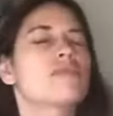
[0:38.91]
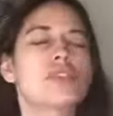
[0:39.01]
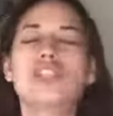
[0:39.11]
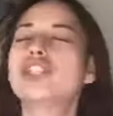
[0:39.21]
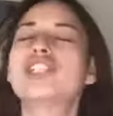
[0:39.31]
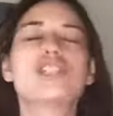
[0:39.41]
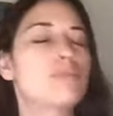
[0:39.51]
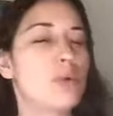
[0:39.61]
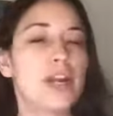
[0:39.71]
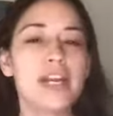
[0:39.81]
You just
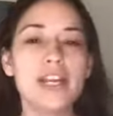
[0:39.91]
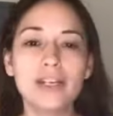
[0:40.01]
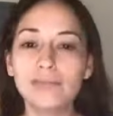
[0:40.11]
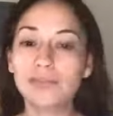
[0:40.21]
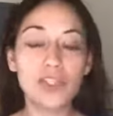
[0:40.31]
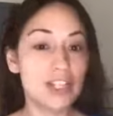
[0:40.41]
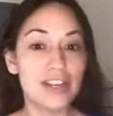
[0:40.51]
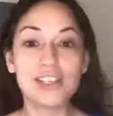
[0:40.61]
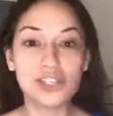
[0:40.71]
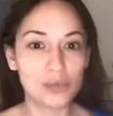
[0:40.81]
spray it, you let
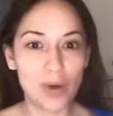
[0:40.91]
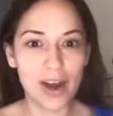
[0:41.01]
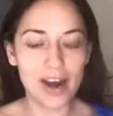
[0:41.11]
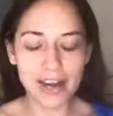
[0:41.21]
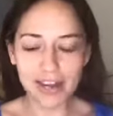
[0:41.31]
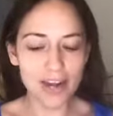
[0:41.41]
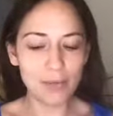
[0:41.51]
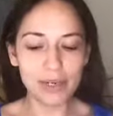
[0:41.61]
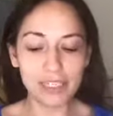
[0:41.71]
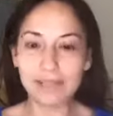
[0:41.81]
it dry, and
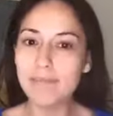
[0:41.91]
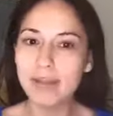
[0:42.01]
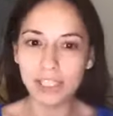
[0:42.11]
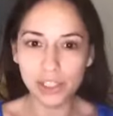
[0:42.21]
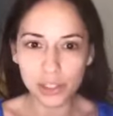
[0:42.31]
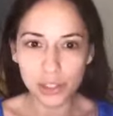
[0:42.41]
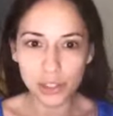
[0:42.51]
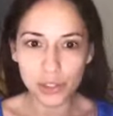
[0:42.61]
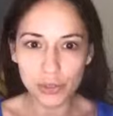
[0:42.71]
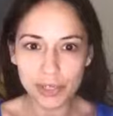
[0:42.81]
what it's meant to
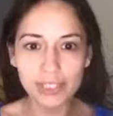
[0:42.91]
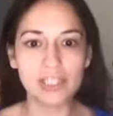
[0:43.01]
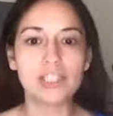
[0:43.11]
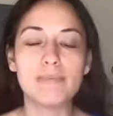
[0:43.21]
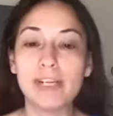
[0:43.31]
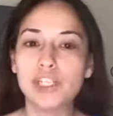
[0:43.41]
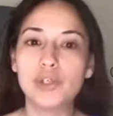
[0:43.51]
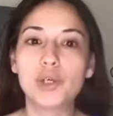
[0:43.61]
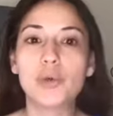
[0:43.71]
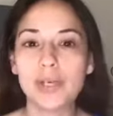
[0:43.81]
do is it's meant to
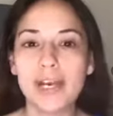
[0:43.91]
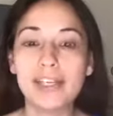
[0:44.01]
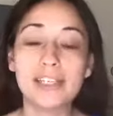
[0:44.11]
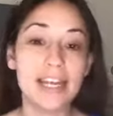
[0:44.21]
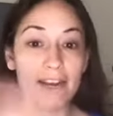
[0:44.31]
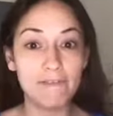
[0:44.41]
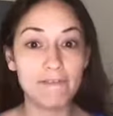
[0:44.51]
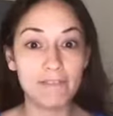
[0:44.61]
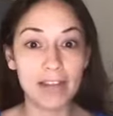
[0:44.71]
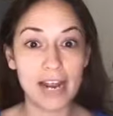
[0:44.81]
create a
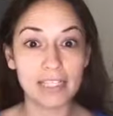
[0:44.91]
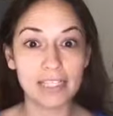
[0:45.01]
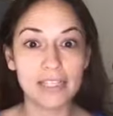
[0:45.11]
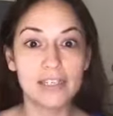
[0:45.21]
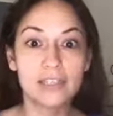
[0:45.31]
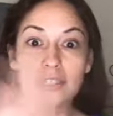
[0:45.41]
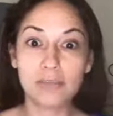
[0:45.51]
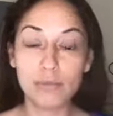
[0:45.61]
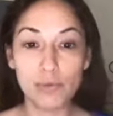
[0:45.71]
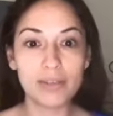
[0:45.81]
flat,
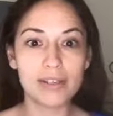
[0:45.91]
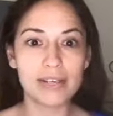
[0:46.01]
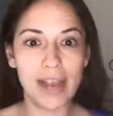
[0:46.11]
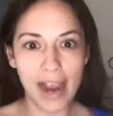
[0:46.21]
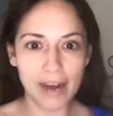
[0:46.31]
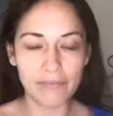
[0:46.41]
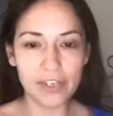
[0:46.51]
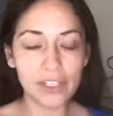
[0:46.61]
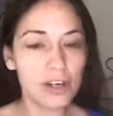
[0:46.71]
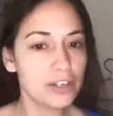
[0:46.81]
smooth
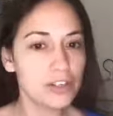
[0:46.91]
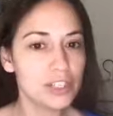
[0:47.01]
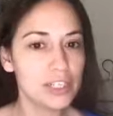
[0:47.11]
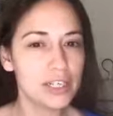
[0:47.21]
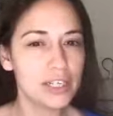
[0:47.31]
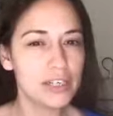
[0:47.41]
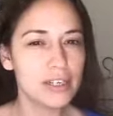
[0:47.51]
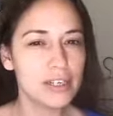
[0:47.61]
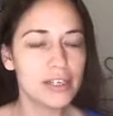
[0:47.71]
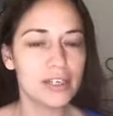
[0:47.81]
canvas on your skin,
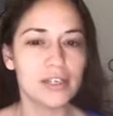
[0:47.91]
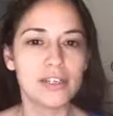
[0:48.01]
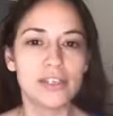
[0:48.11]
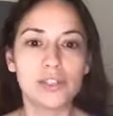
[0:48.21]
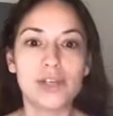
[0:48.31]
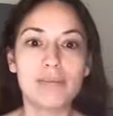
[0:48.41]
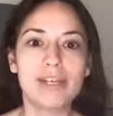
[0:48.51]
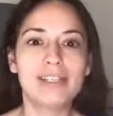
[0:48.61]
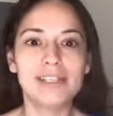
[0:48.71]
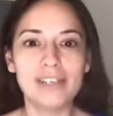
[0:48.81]
so it
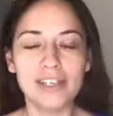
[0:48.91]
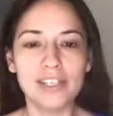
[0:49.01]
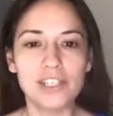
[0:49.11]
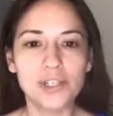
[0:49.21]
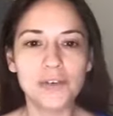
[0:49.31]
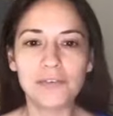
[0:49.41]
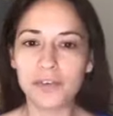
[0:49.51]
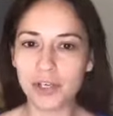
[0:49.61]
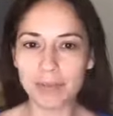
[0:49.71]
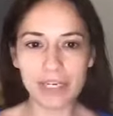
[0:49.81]
makes it easier for
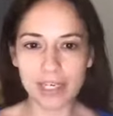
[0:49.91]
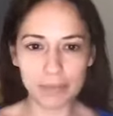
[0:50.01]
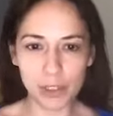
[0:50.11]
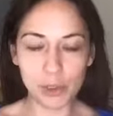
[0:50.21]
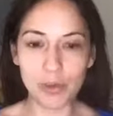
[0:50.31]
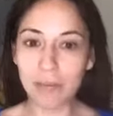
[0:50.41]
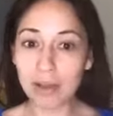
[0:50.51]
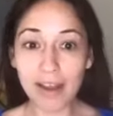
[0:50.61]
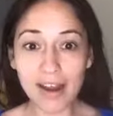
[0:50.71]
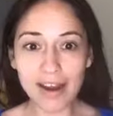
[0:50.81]
your makeup to
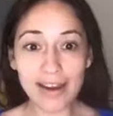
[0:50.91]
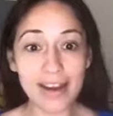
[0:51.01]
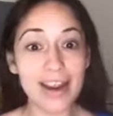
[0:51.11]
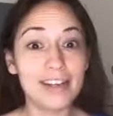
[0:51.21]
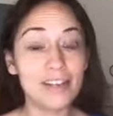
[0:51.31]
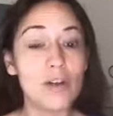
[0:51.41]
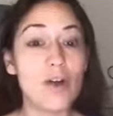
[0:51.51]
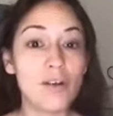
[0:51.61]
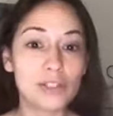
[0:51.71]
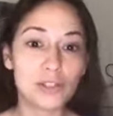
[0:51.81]
apply, and it
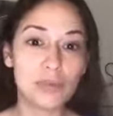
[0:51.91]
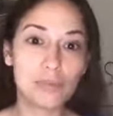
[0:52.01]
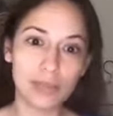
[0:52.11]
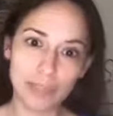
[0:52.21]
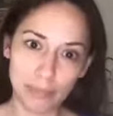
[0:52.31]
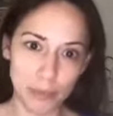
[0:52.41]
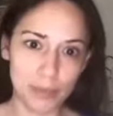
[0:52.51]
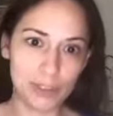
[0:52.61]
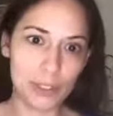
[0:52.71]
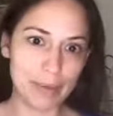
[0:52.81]
also
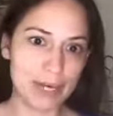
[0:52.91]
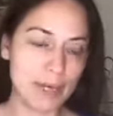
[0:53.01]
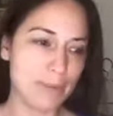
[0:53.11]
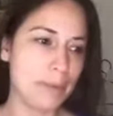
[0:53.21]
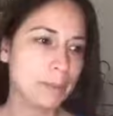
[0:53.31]
bulletproofs your makeup